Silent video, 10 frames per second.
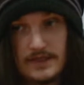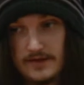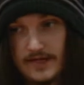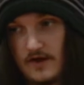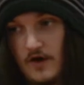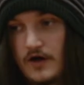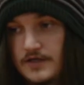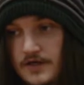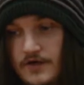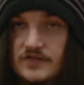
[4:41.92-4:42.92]
They're like, oh,
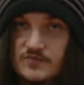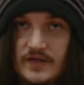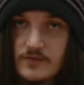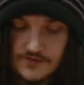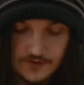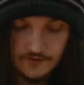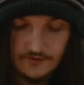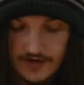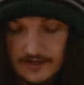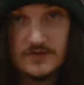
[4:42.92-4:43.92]
he's playing Result
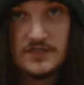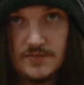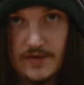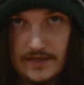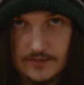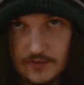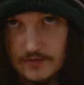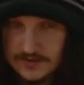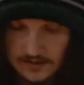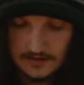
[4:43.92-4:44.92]
Training because he's playing blue,
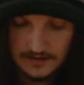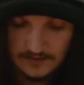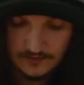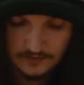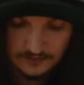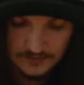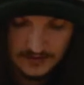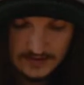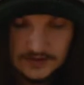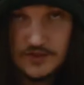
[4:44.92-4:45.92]
started that Goku.
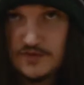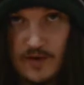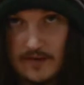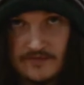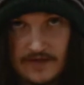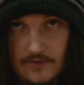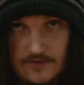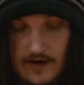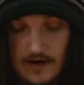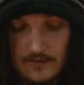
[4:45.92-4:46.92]
So you just pipe them down
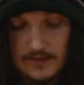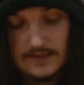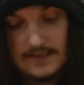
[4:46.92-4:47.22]
with Cabba.